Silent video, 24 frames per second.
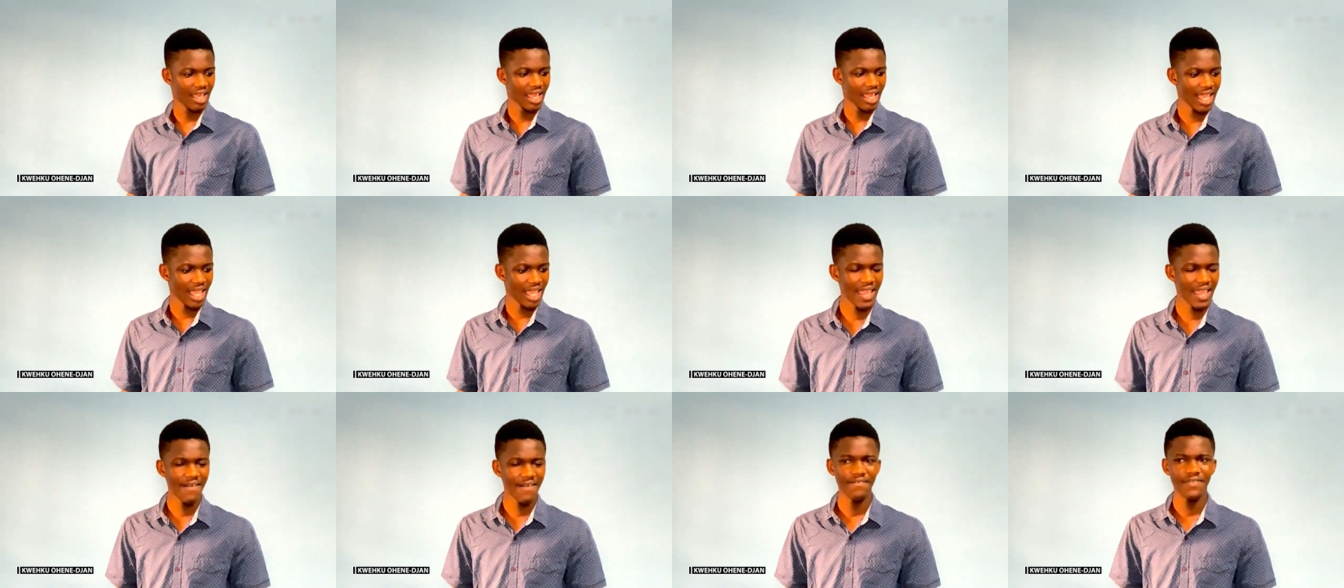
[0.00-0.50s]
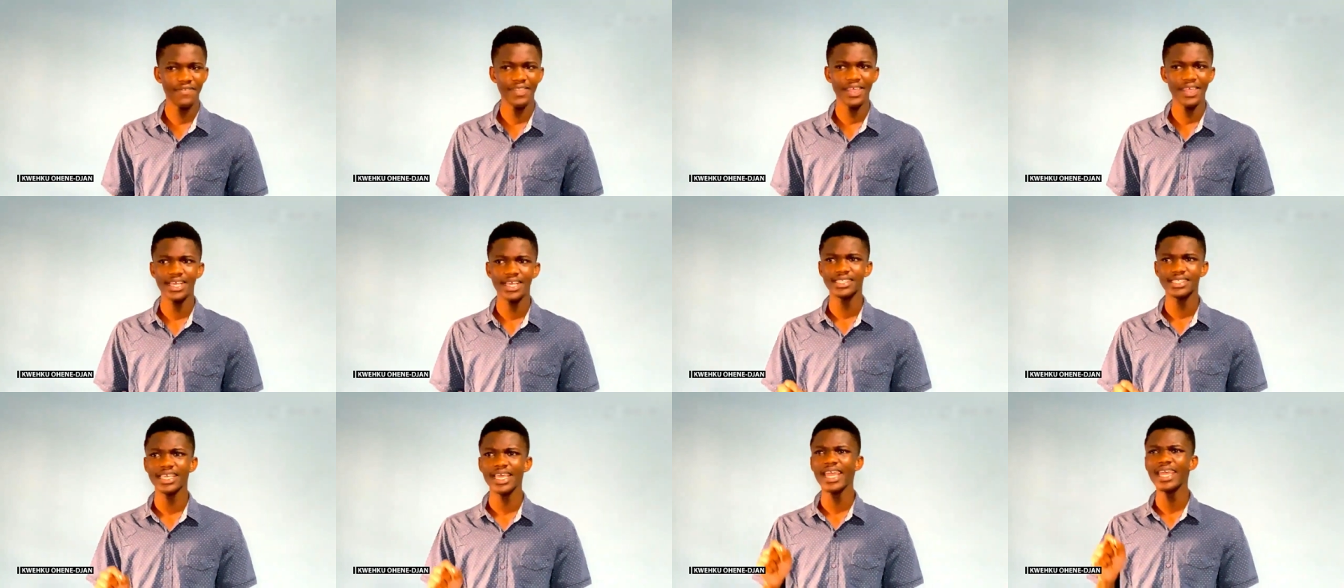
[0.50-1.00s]
if
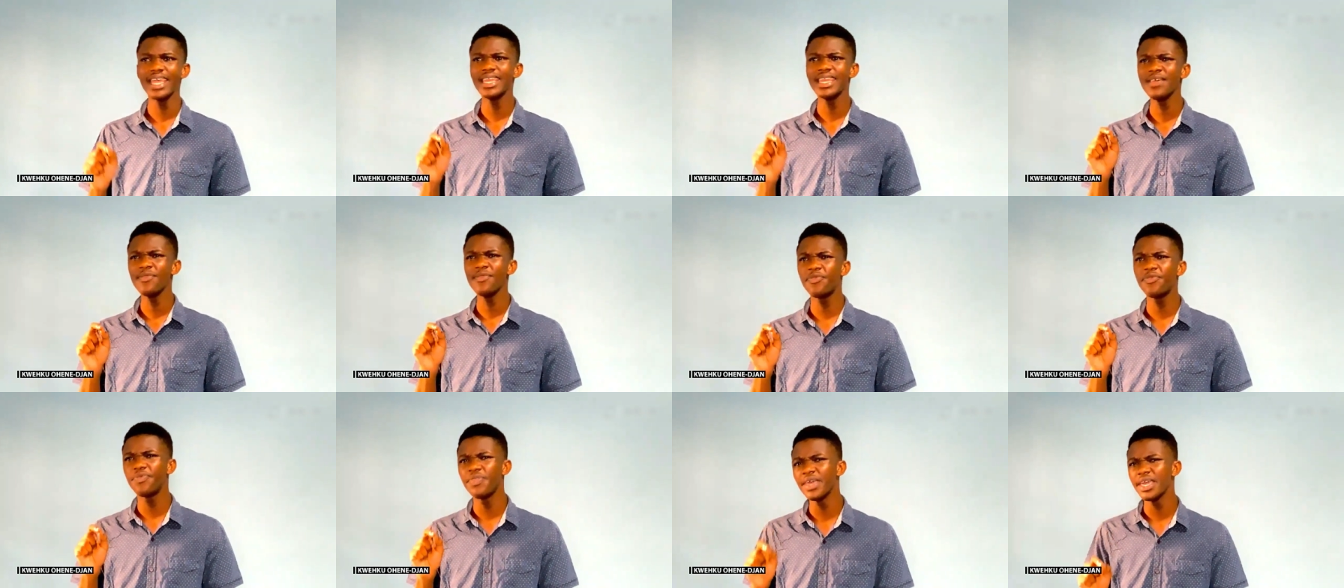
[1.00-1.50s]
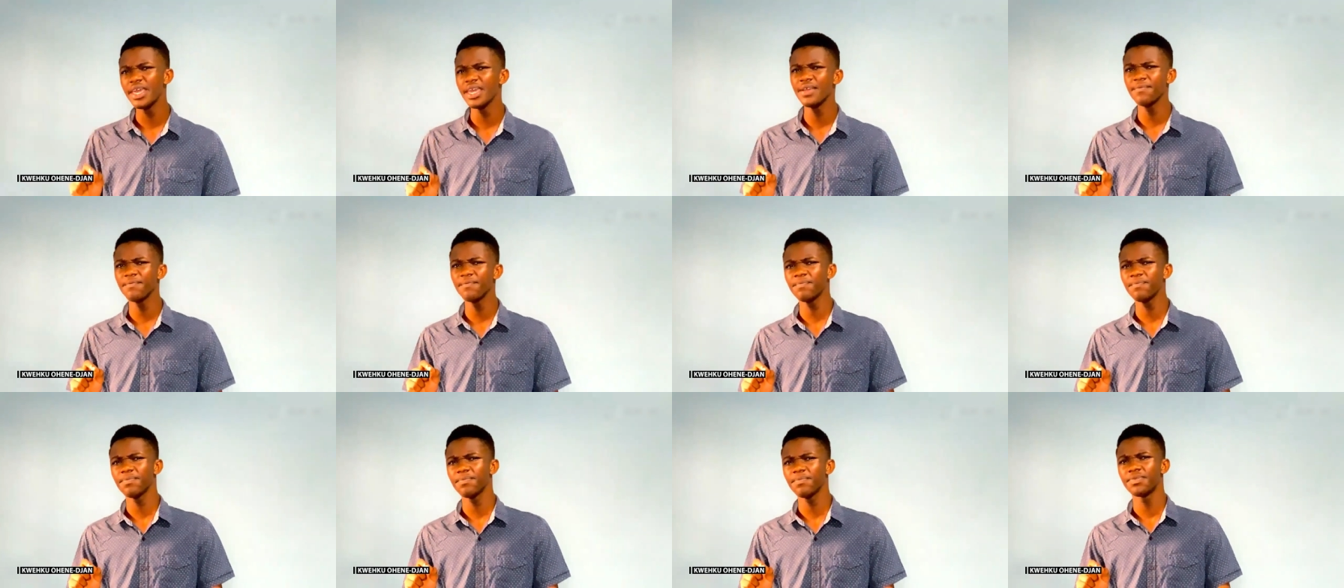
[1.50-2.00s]
there's
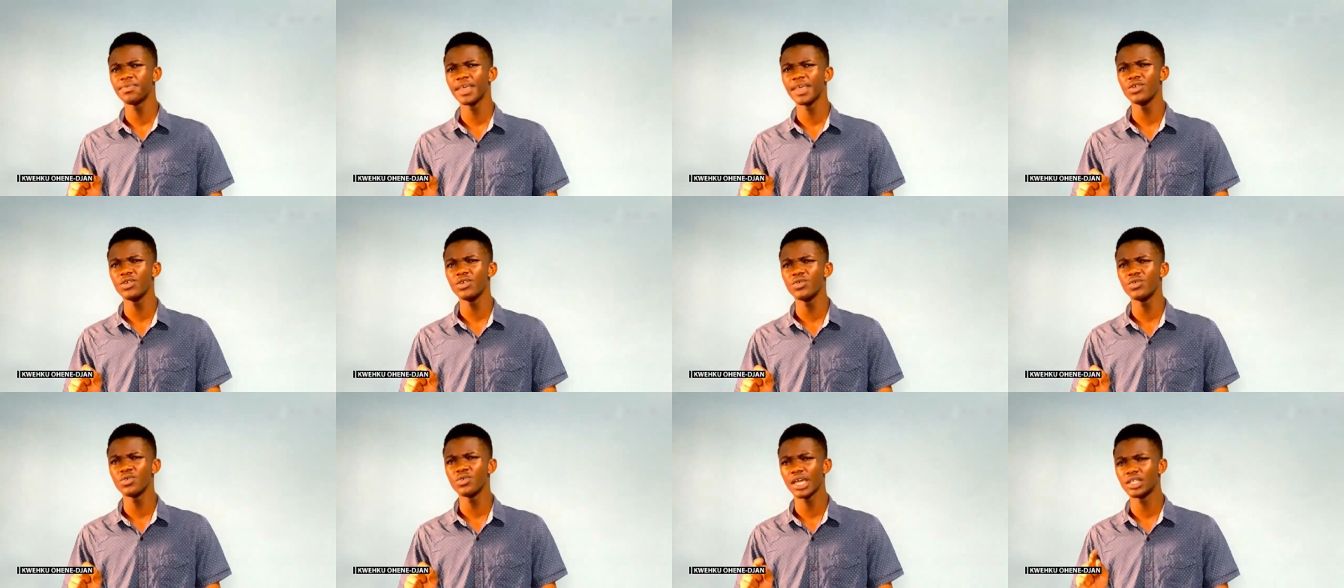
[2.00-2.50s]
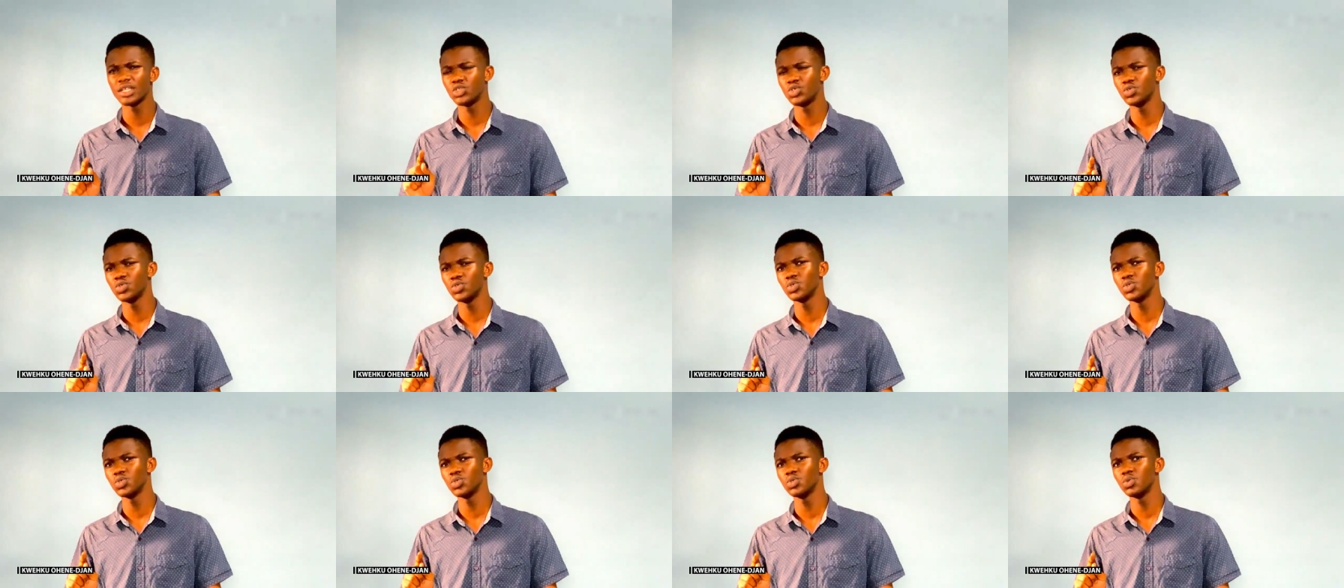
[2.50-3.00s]
anything that you can
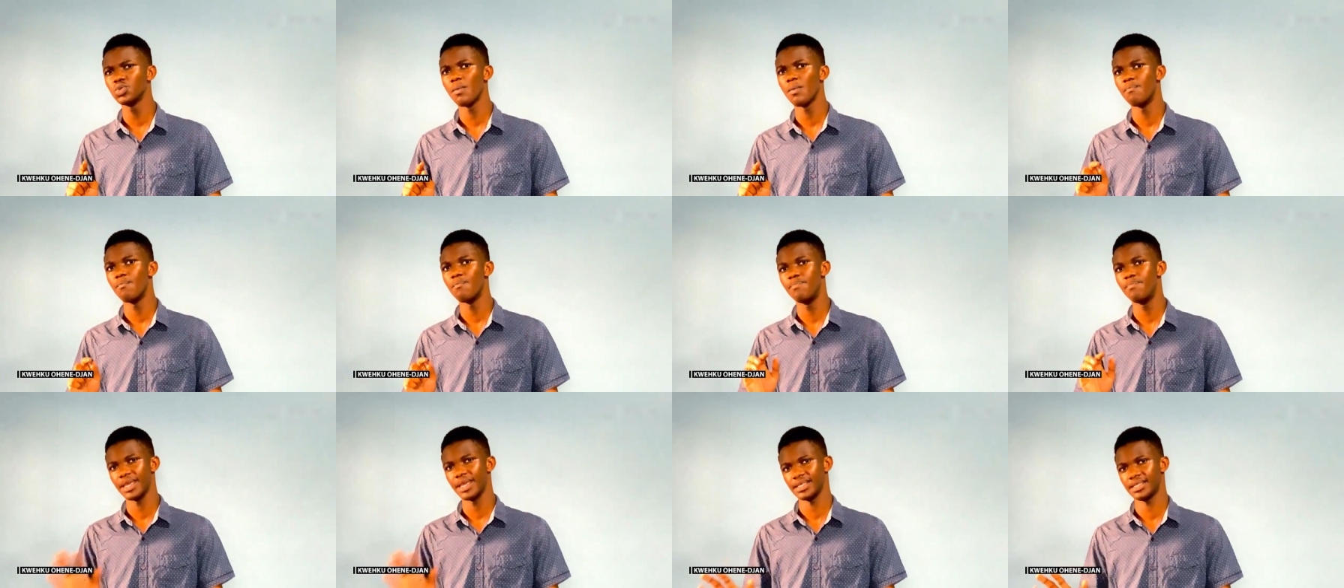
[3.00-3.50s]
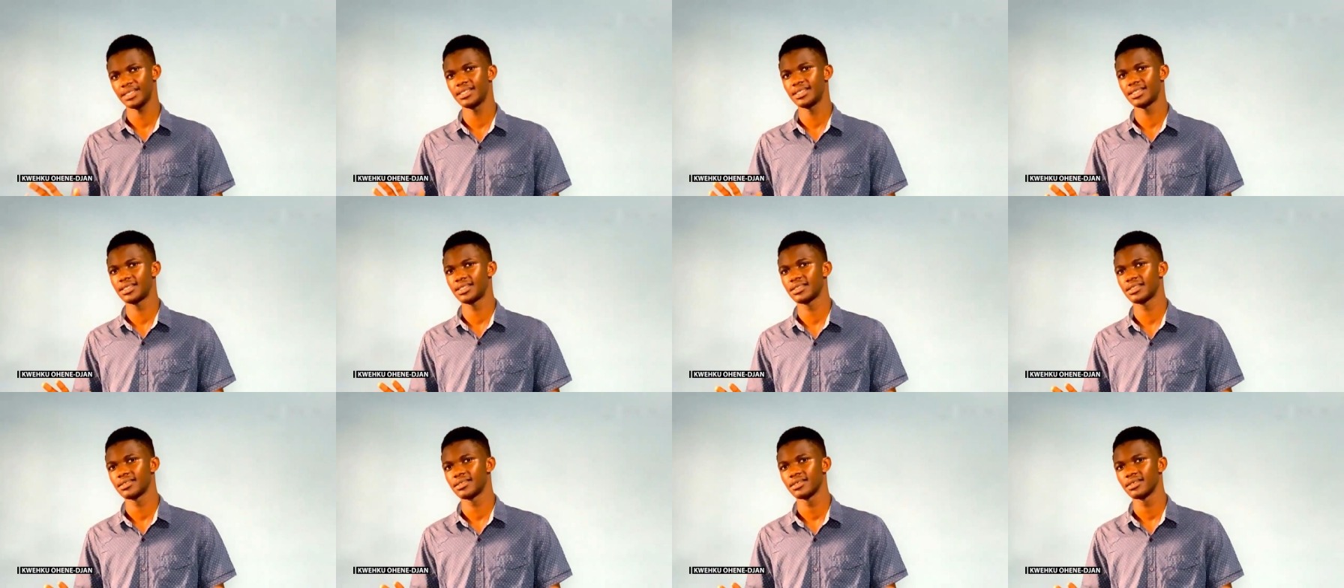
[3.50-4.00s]
do
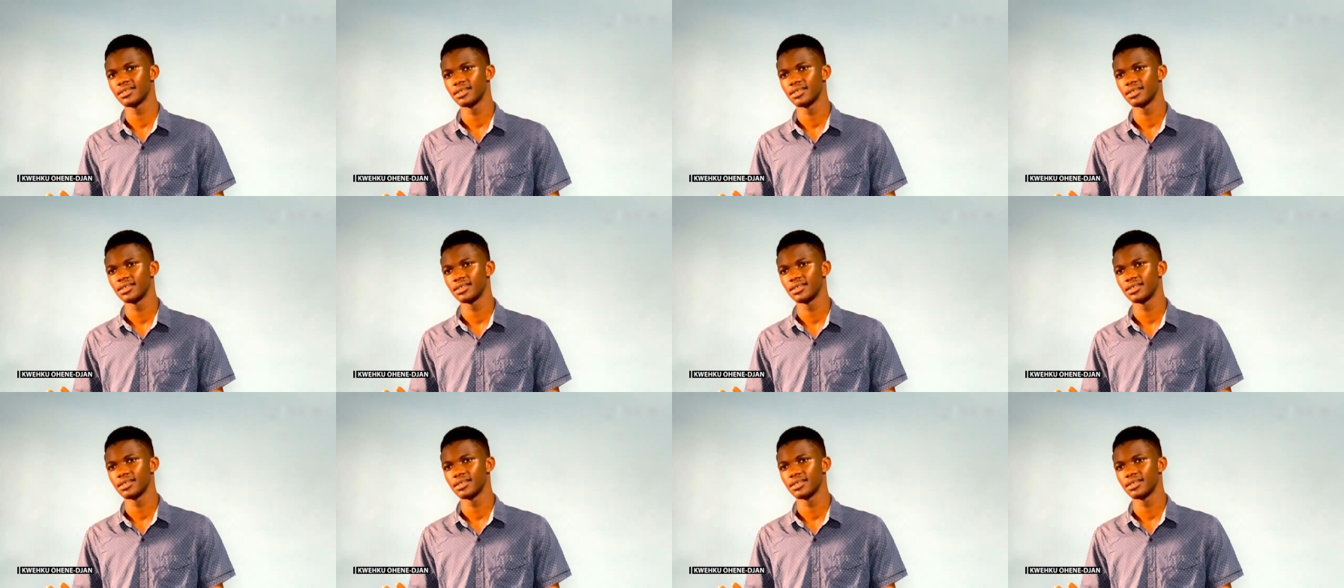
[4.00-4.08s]
best,